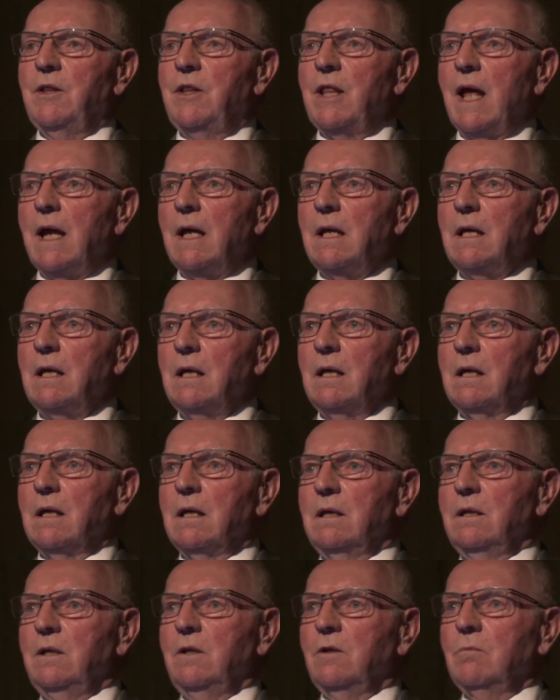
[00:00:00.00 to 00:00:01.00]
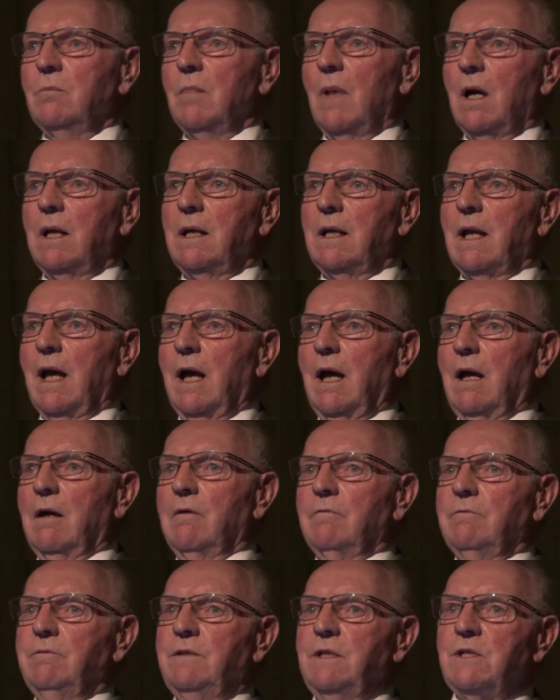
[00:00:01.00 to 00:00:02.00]
then you might
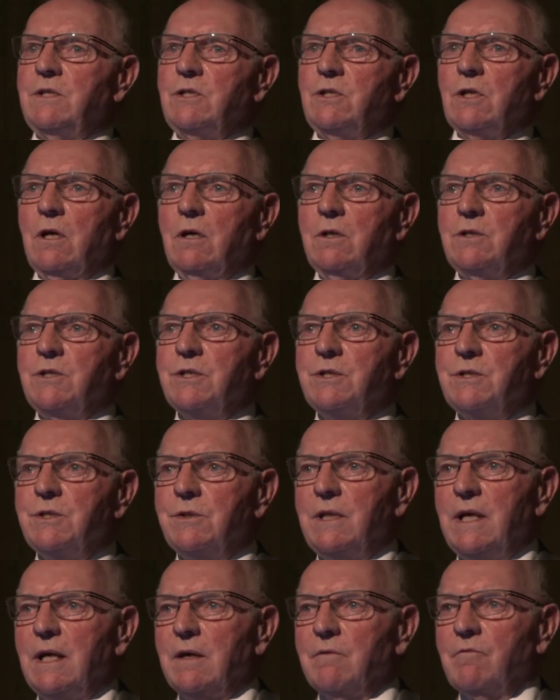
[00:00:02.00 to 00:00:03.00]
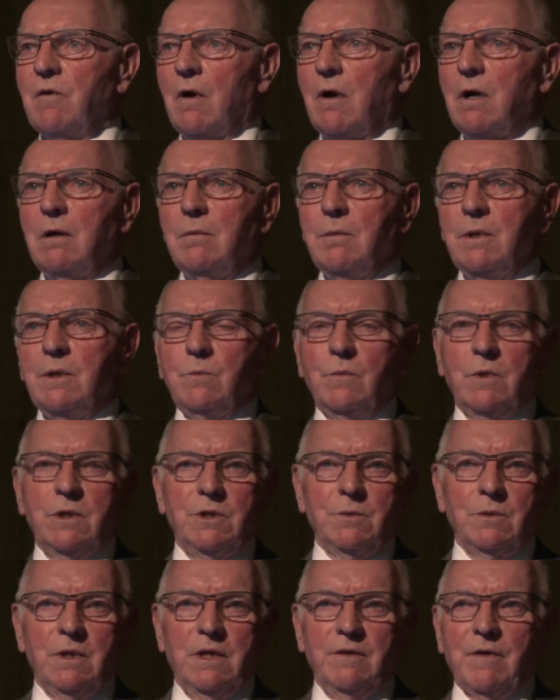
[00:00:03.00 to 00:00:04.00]
have discharges to the environment
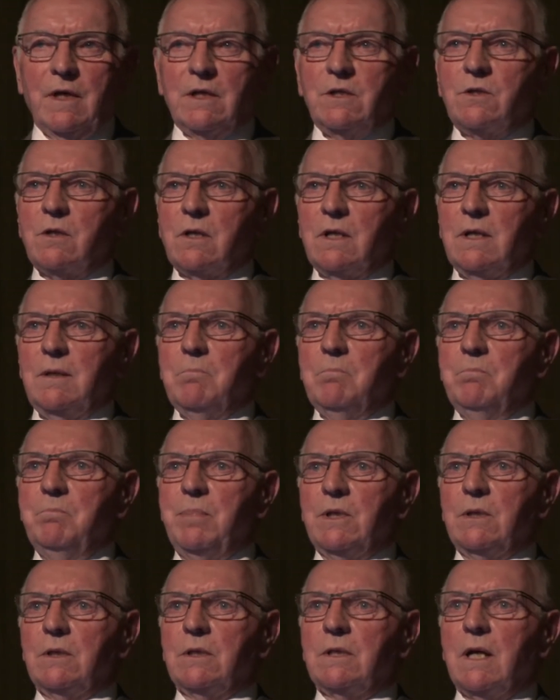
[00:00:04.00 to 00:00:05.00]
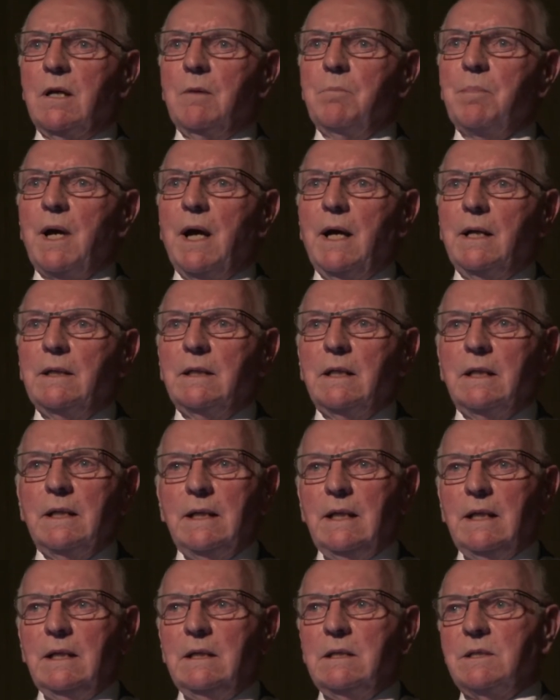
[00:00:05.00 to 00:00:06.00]
which would eventually build up and
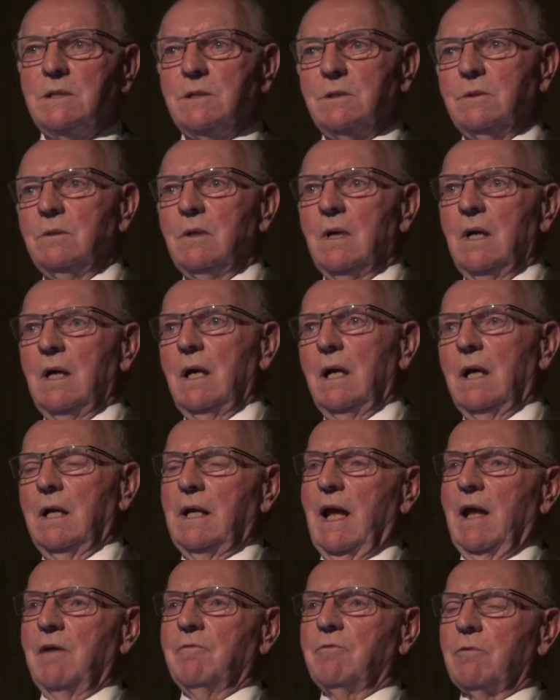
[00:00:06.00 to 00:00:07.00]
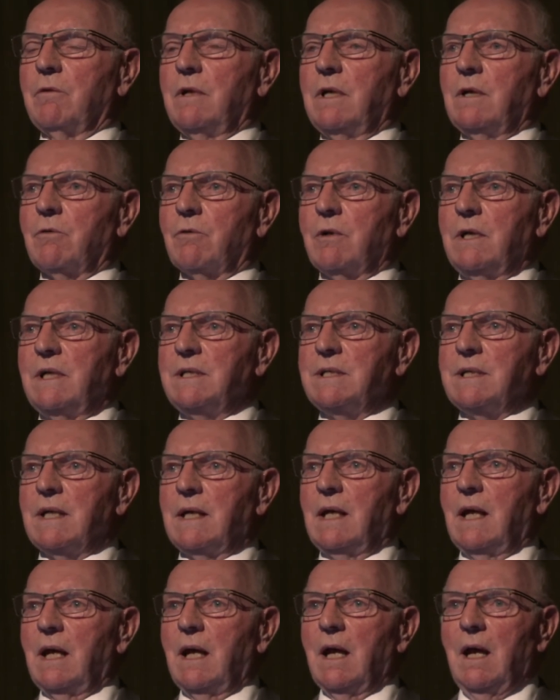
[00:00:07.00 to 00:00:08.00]
lead to an
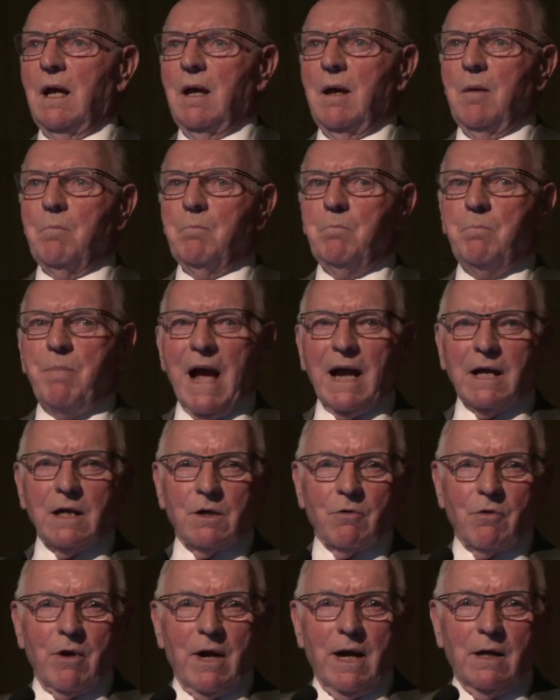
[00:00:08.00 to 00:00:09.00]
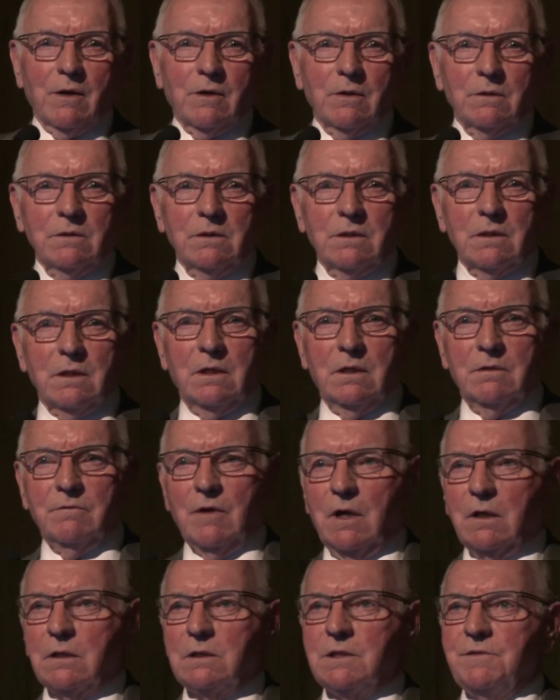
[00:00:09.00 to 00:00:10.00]
ever-increasing background of
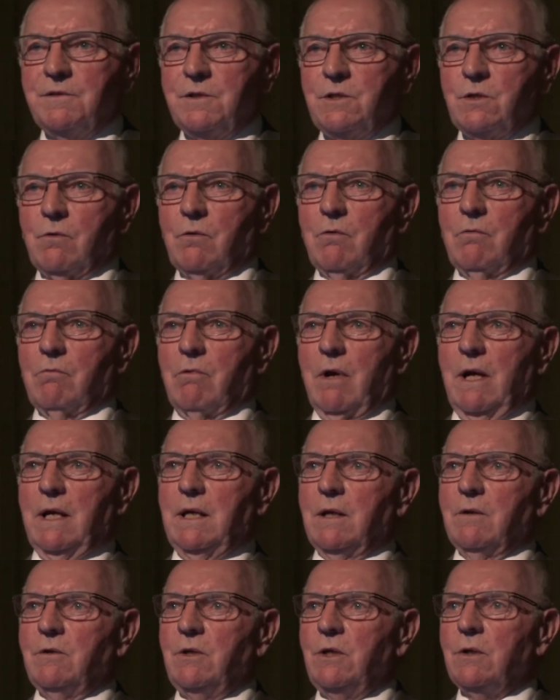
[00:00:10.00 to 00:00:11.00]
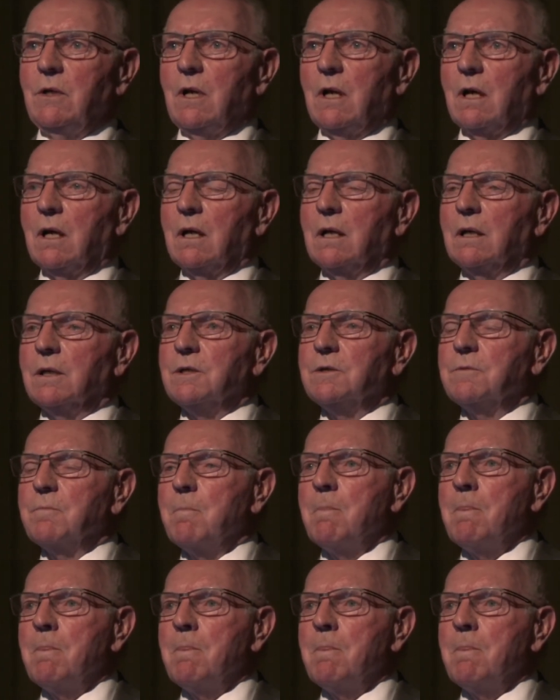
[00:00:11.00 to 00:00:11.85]
artificial radionuclides.